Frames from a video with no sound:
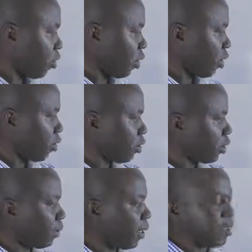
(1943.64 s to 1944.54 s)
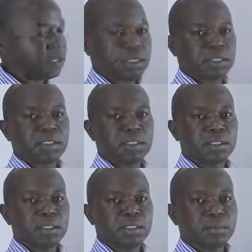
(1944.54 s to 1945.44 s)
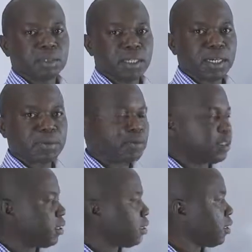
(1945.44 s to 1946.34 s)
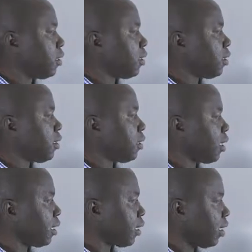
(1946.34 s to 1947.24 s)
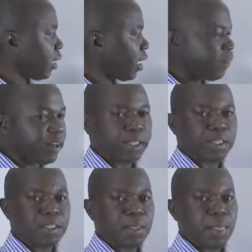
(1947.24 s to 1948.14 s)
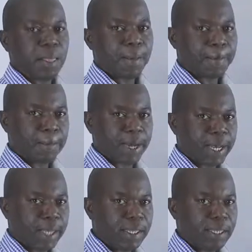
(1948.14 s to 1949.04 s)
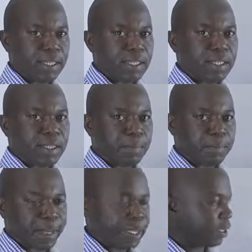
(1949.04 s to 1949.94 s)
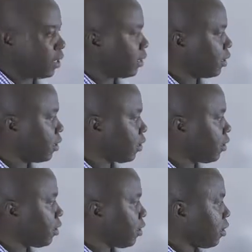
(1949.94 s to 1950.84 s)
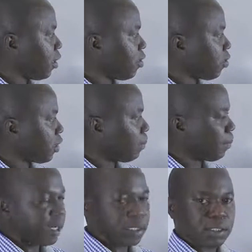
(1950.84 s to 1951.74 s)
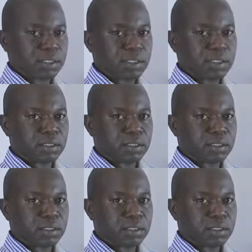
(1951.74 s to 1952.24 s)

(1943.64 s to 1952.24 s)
or the host plant becomes seriously covered by the plant, the daughter plant,